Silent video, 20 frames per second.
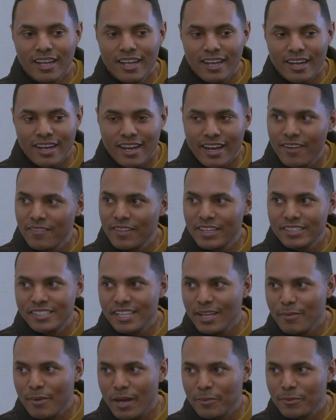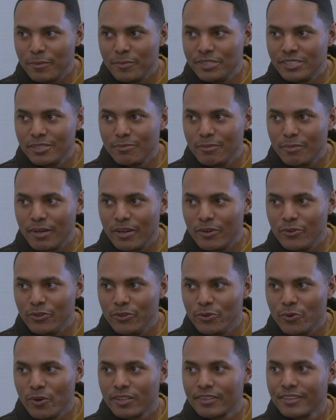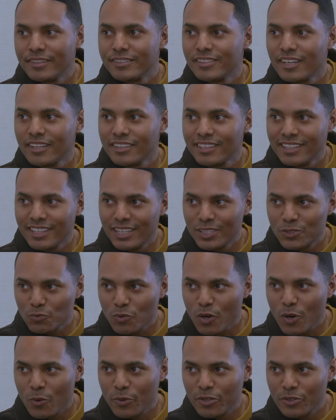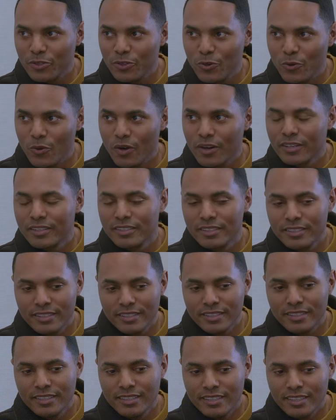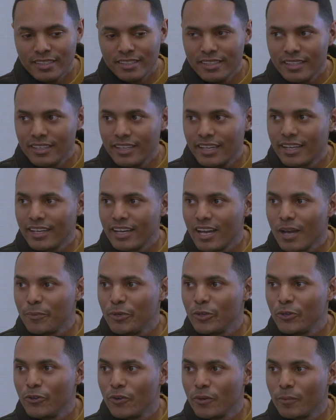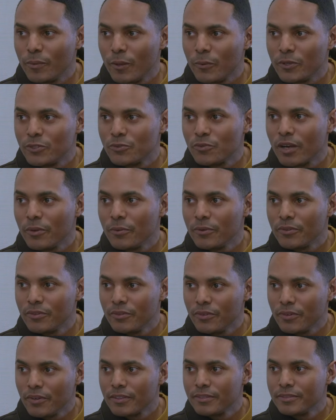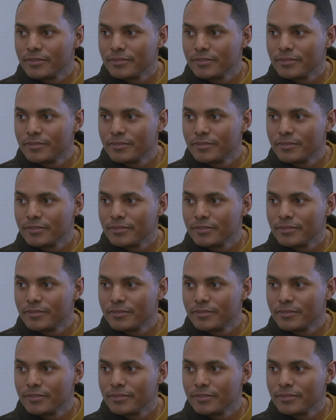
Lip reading: And I have that same optimism about New York. There's nothing that's wrong with New York that cannot be cured by what's right with New York.